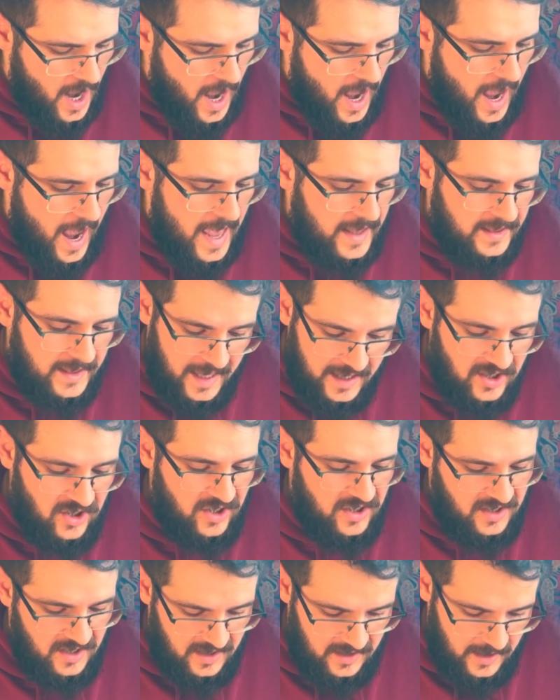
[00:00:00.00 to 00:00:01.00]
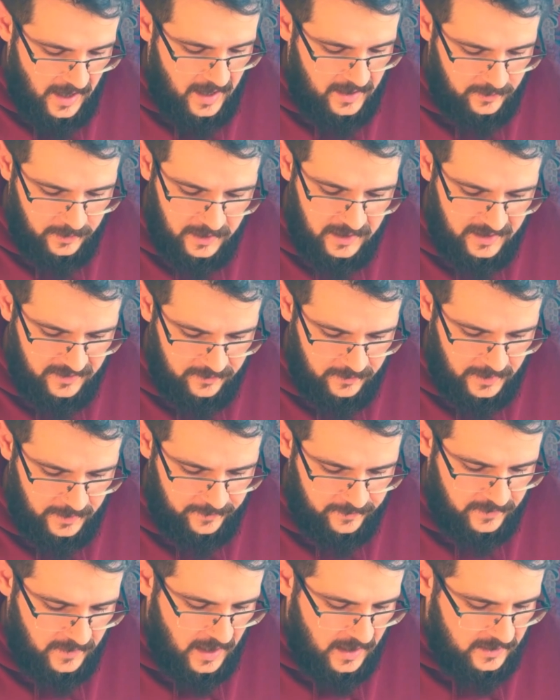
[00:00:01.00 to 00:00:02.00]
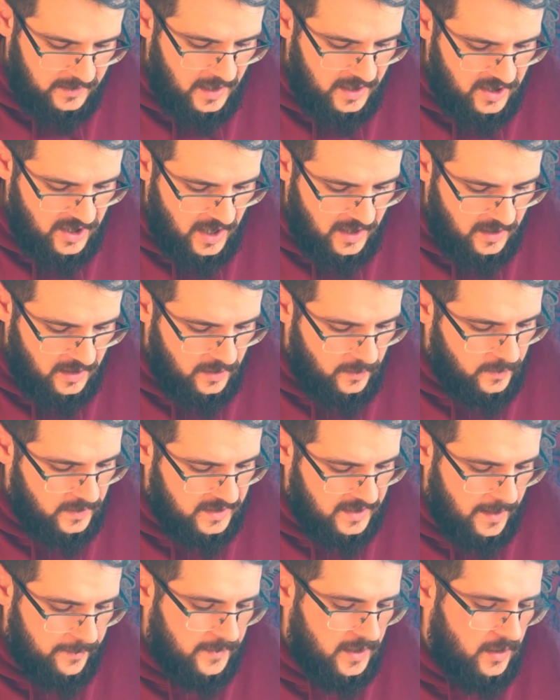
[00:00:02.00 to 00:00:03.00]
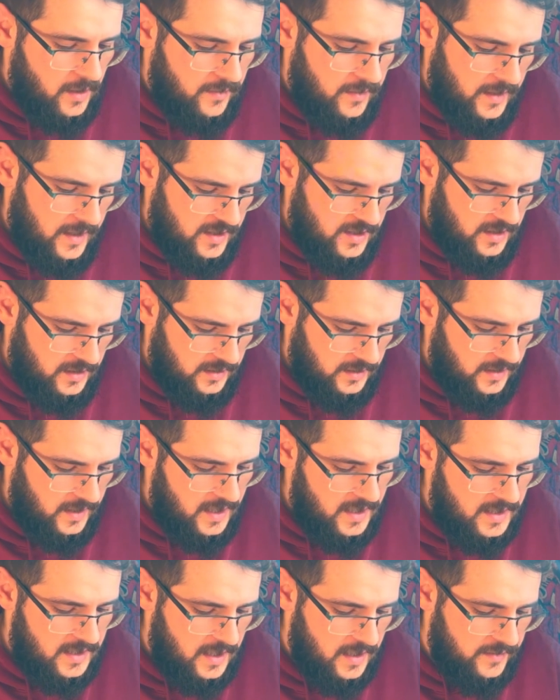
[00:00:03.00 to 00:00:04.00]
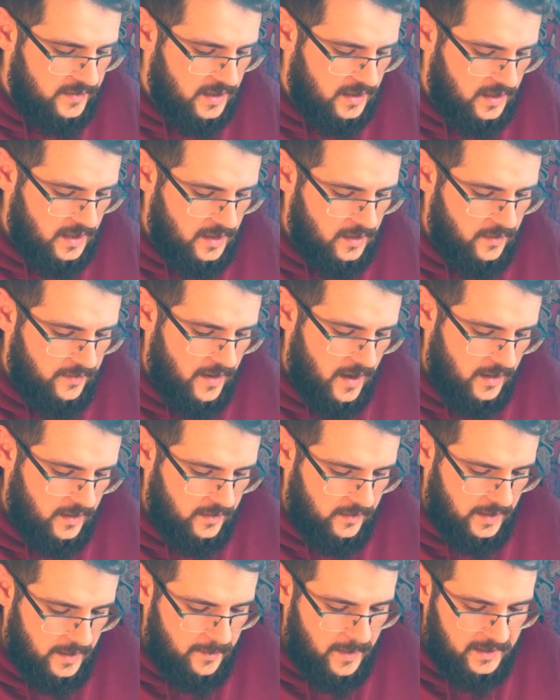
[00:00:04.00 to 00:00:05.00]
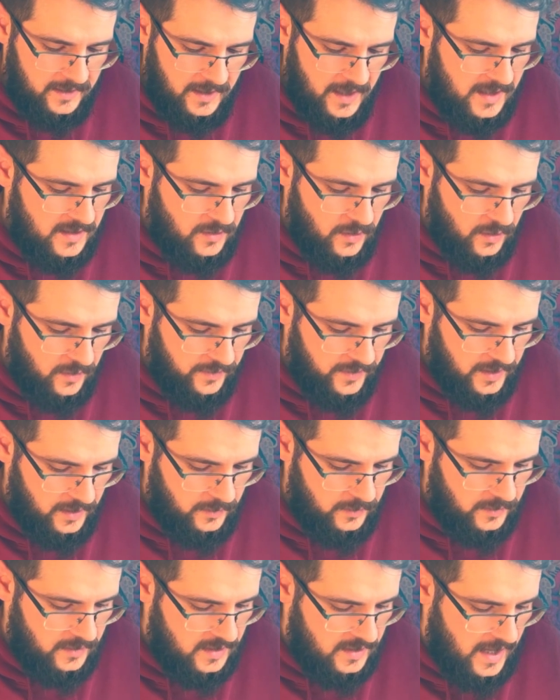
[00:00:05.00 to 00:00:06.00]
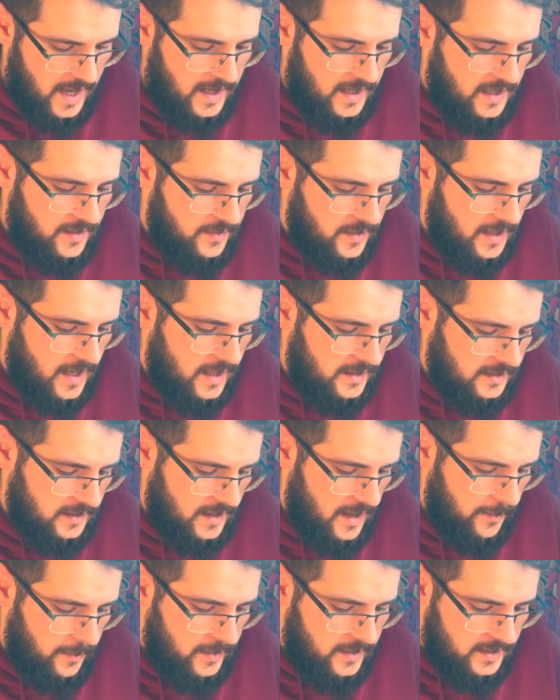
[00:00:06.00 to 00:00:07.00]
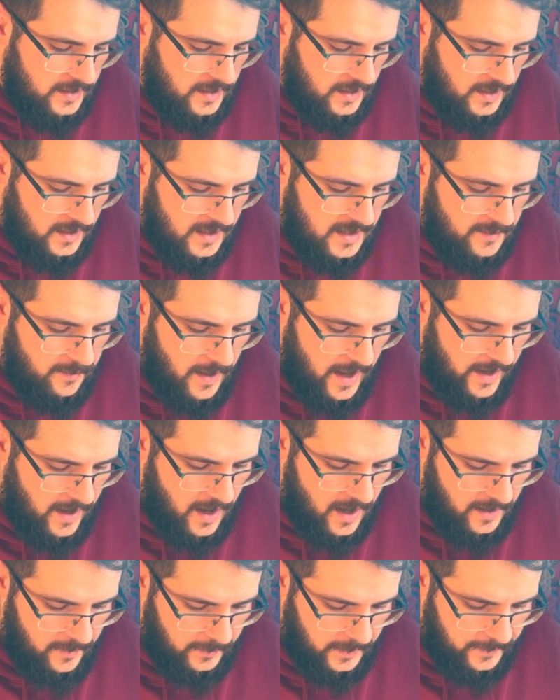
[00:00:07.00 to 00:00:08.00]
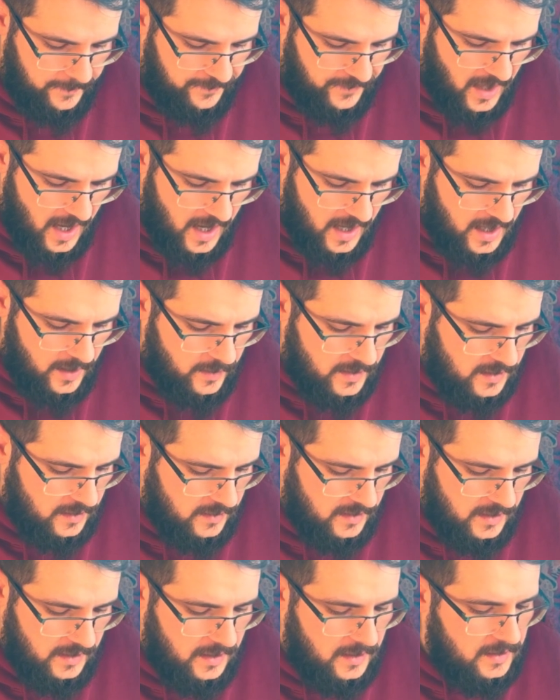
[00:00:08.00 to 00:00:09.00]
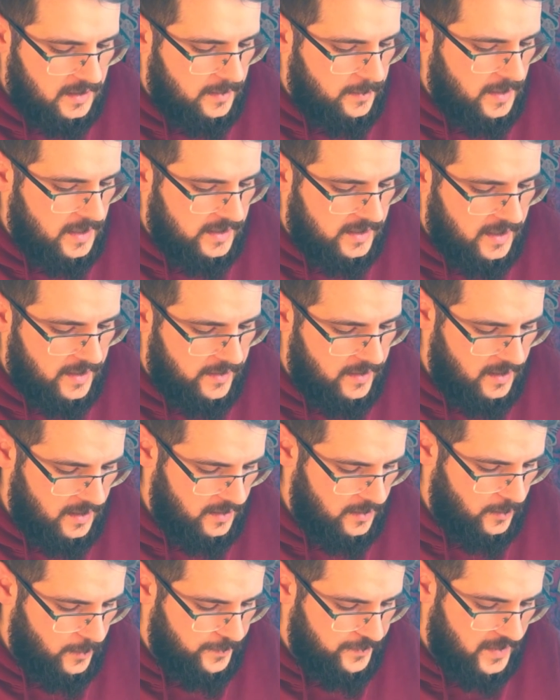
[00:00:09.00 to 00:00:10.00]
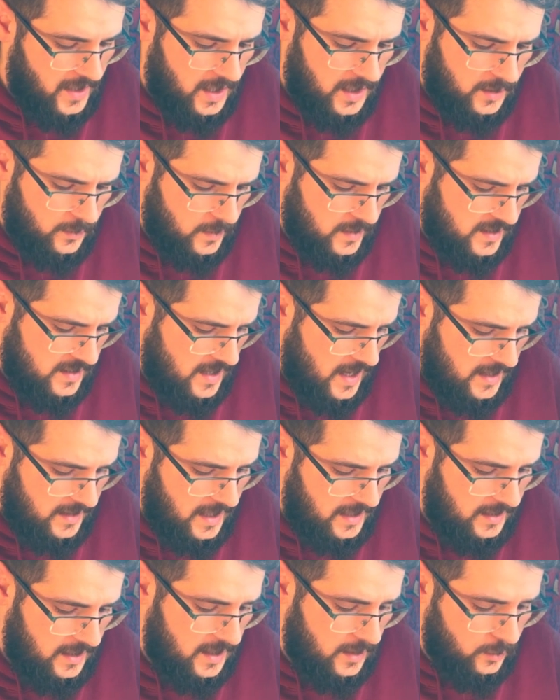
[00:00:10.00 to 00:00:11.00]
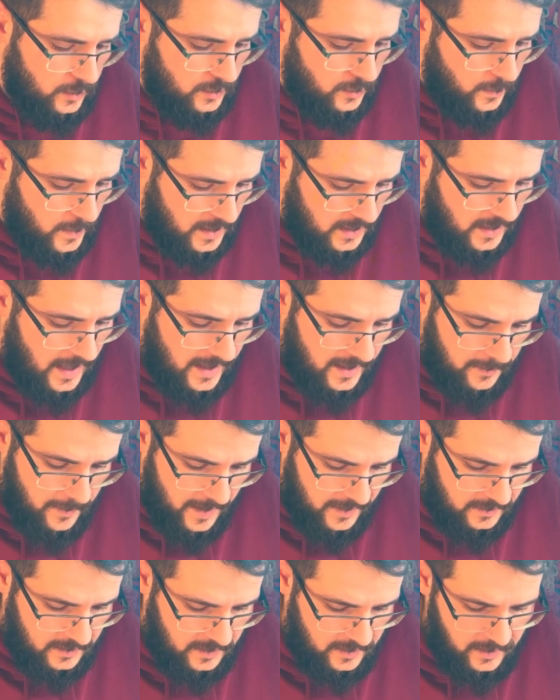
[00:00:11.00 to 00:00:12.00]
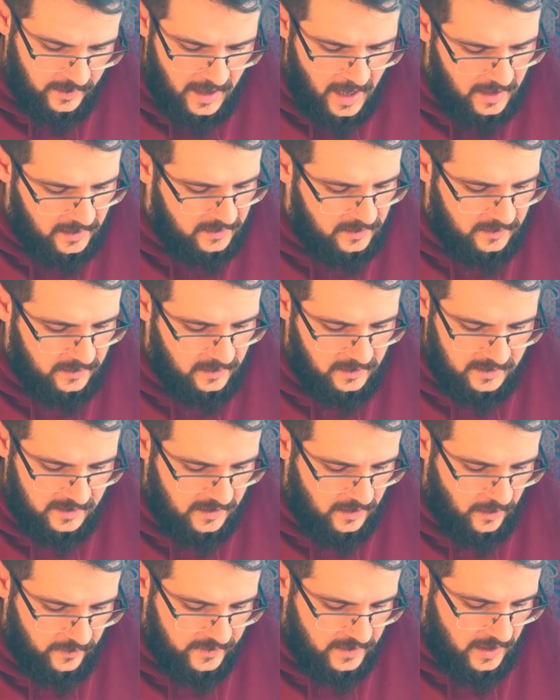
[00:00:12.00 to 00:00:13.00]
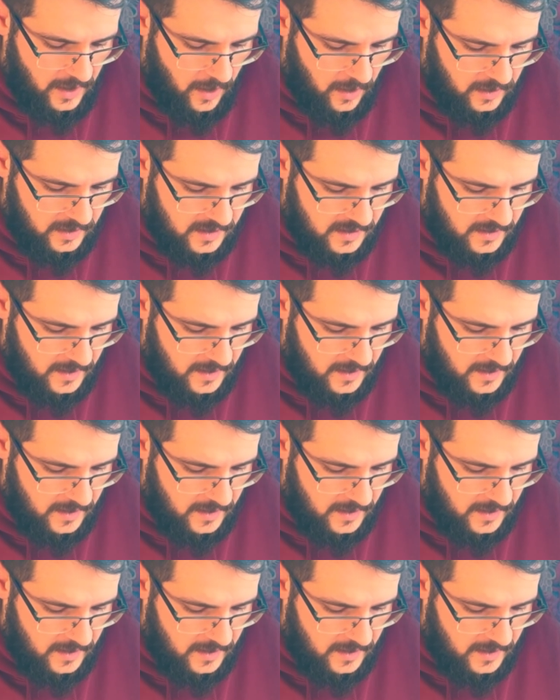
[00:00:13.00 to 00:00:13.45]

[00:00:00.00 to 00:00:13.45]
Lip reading: And that's just the start, believe me. That general was something of a legend. He served the king of Hungary, Matthias Corvinus, and even ended up leading his Black Army. He was considered a military hero. It was said that he could win any battle, regardless of the odds.